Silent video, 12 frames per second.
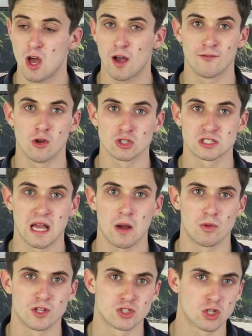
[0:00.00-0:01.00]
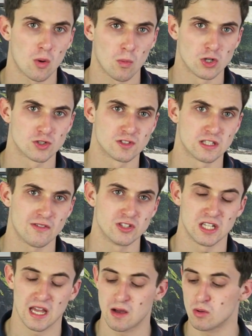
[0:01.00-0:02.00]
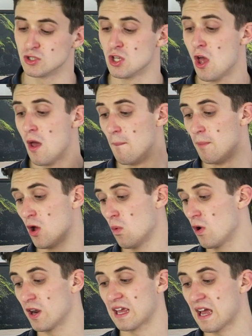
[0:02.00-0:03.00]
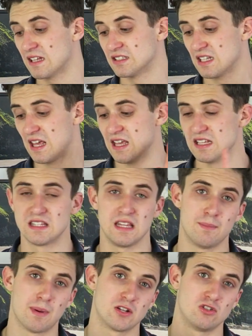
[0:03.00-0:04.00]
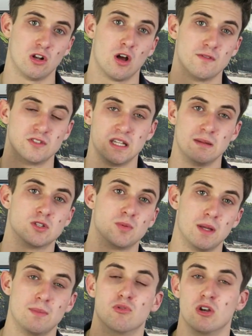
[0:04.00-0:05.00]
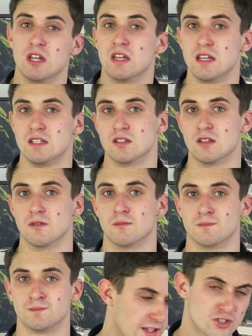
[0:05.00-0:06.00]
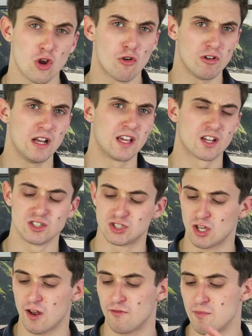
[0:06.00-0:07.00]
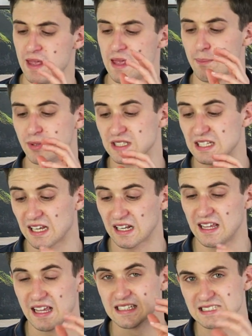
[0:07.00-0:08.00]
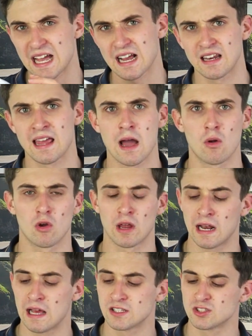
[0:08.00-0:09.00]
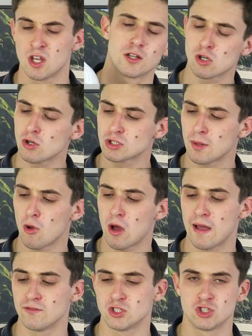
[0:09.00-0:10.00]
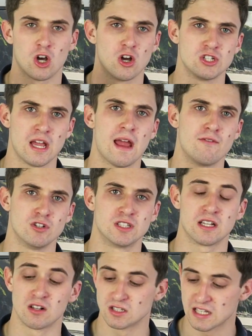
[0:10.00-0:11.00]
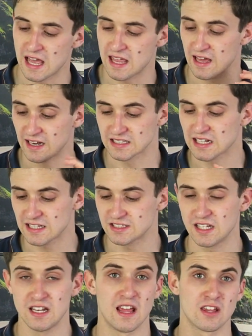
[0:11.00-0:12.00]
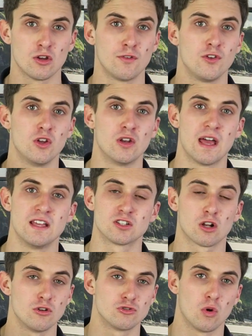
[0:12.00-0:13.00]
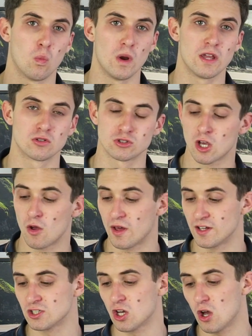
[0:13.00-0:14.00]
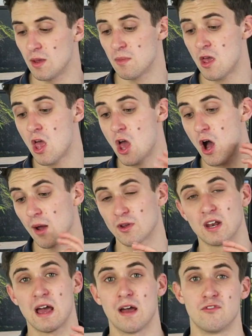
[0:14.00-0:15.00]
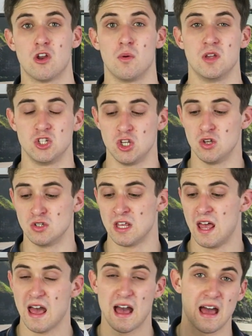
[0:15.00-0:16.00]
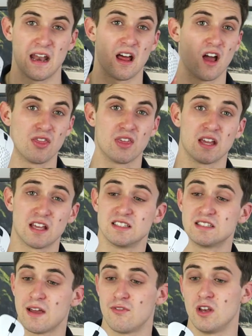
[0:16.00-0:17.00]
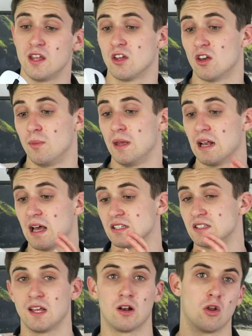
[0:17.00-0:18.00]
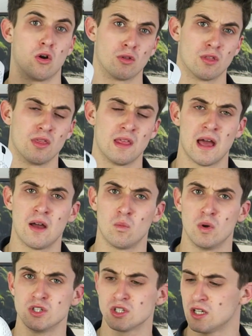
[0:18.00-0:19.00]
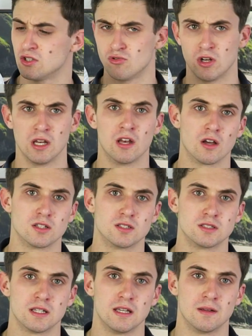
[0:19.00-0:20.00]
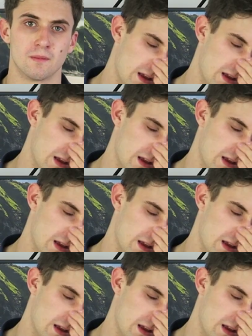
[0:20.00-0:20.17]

I've not sat with a stopwatch for 70 hours, but what I can say is the battery life seems to be pretty decent. It's not really a concern for me, particularly exactly how long it lasts, as long as I'm not having to charge it every single day and it's lasting a good few days, close to a week or so at a time, I'm going to have no issues. And I think it's definitely going to be lasting longer than that, which is really nice to see.